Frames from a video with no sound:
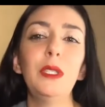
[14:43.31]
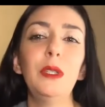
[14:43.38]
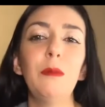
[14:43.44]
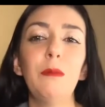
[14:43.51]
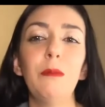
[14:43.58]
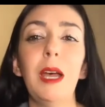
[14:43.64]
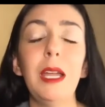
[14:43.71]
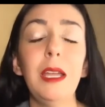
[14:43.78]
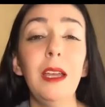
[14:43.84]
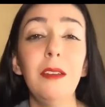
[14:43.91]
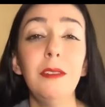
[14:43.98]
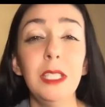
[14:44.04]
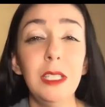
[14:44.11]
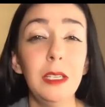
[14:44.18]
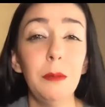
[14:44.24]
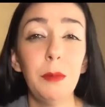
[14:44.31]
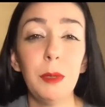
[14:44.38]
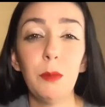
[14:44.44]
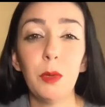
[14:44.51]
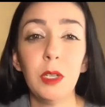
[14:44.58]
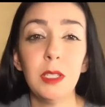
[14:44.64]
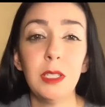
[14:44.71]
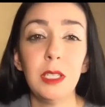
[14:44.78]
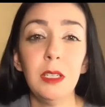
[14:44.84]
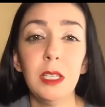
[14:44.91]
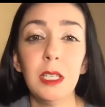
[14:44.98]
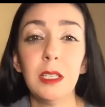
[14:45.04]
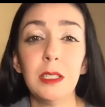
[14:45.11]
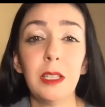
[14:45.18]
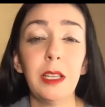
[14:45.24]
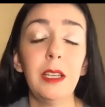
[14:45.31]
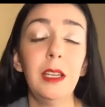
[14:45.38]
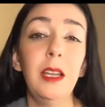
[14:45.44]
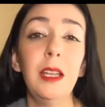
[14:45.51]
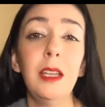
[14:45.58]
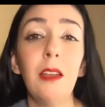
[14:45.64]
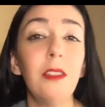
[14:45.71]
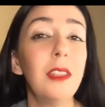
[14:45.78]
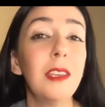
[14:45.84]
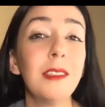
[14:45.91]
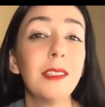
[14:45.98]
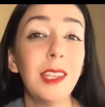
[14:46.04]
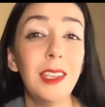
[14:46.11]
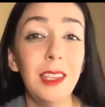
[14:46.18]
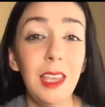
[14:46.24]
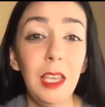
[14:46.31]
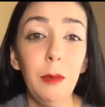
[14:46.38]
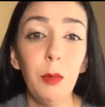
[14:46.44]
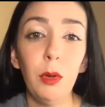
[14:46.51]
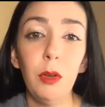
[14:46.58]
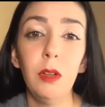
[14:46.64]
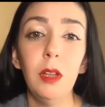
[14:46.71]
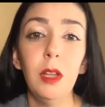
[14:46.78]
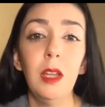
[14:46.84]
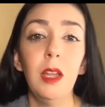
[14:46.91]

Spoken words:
you might have to get a bit more serious, like cutting out things like cable,